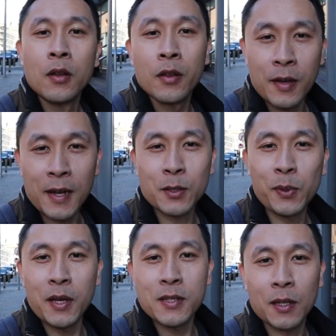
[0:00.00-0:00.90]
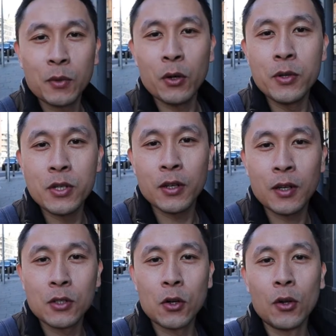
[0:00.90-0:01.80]
The next place I'm going to
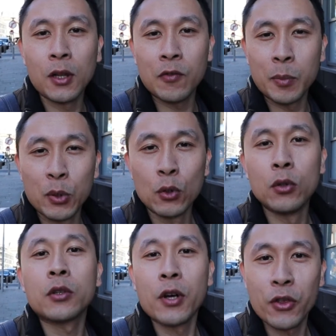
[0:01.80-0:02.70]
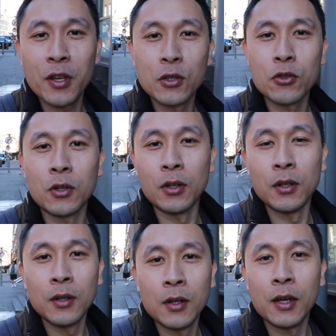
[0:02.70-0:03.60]
is called Liverpool Cathedral.
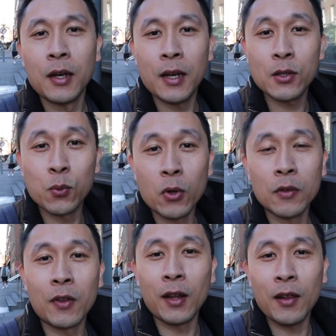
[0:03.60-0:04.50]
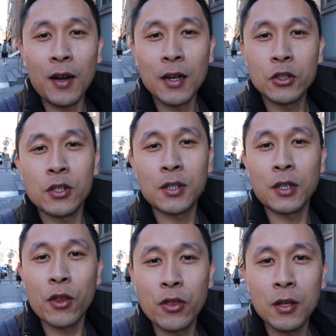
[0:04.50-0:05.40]
It's one of the
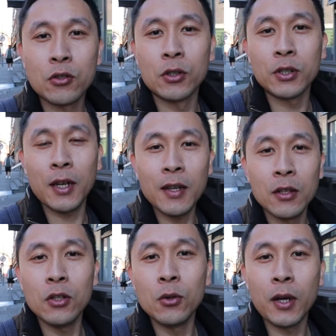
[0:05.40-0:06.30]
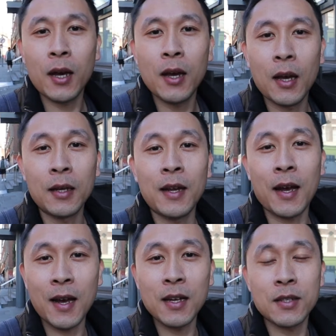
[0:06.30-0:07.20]
largest cathedrals in the UK and it
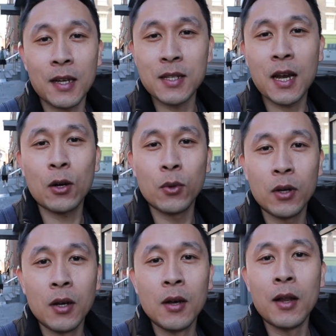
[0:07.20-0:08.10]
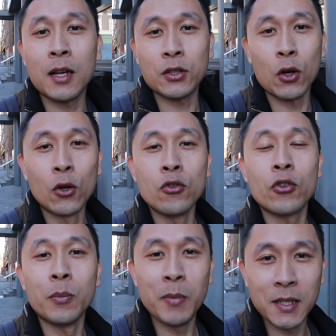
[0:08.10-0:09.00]
has a tower that's
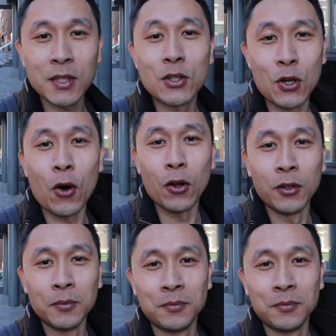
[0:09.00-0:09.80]
100 meters tall.